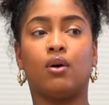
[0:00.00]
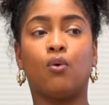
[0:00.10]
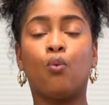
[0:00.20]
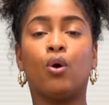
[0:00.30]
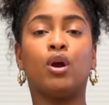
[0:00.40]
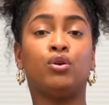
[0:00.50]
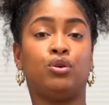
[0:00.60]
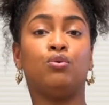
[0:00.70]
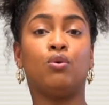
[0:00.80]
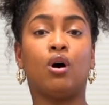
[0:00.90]
where
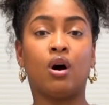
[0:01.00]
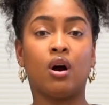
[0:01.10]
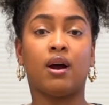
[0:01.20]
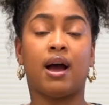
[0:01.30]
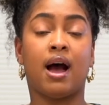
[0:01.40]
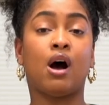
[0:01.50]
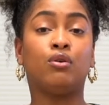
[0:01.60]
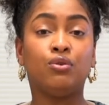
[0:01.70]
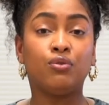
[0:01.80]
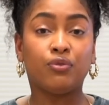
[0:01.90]
you are, how
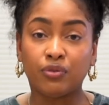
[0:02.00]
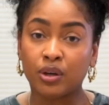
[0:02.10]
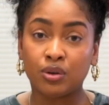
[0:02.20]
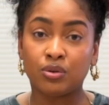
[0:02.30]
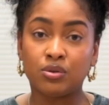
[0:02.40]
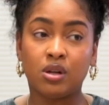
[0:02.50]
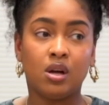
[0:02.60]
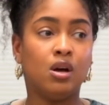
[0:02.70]
you feel,